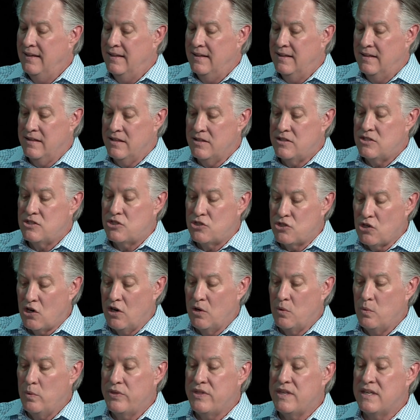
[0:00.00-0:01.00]
Let's
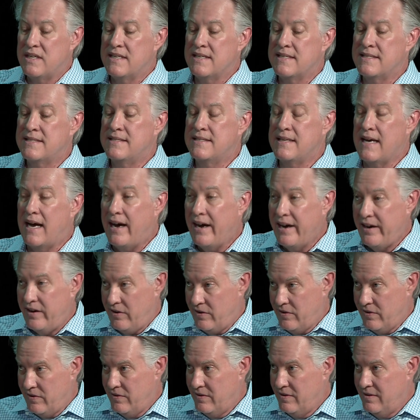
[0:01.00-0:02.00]
start with the
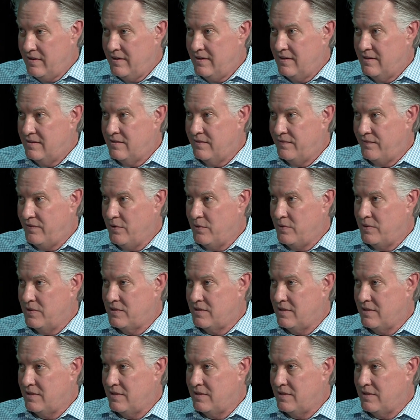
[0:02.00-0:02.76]
desire to focus